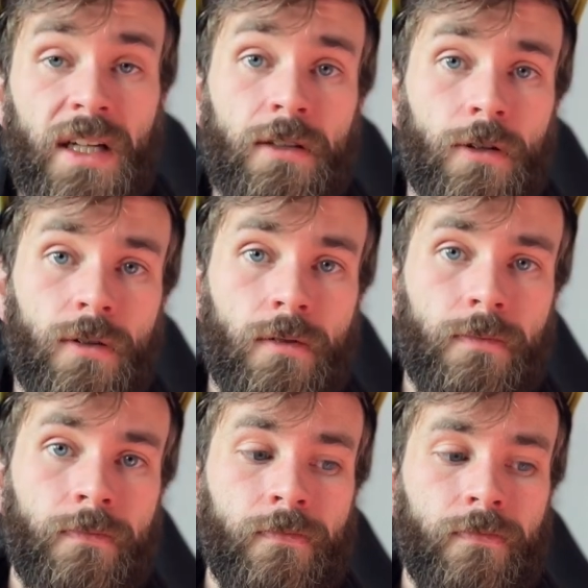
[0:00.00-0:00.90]
goal
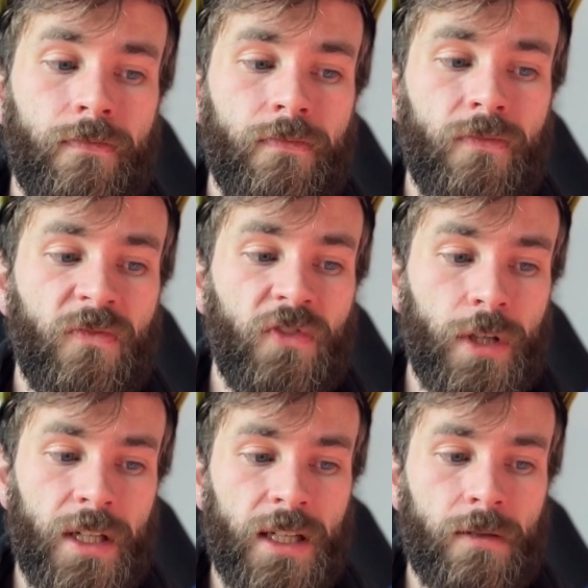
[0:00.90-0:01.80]
for
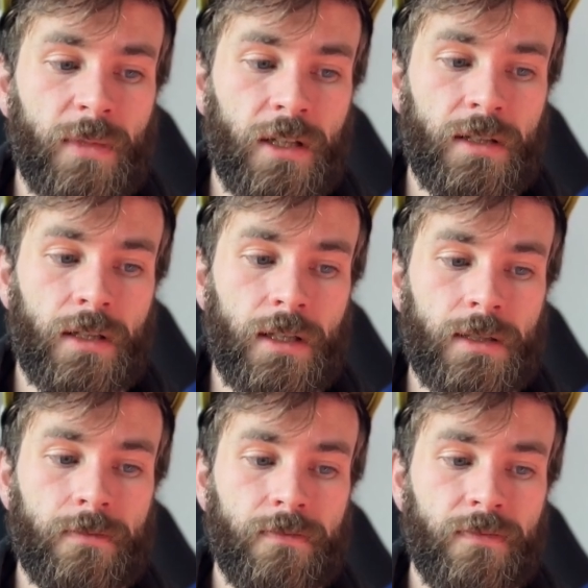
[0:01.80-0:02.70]
the next marathon
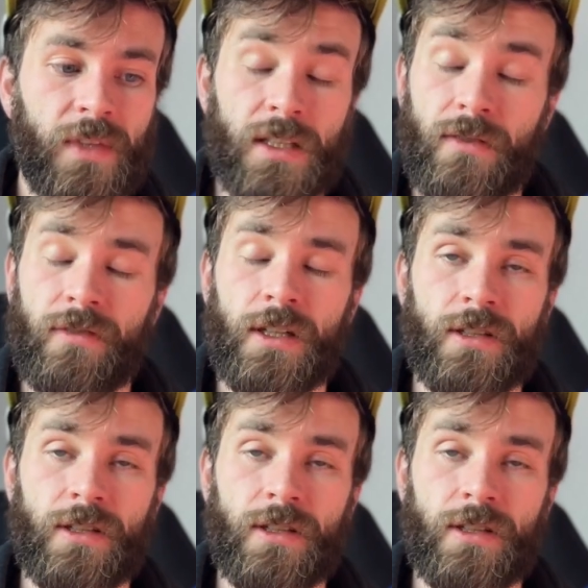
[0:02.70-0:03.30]
is to finish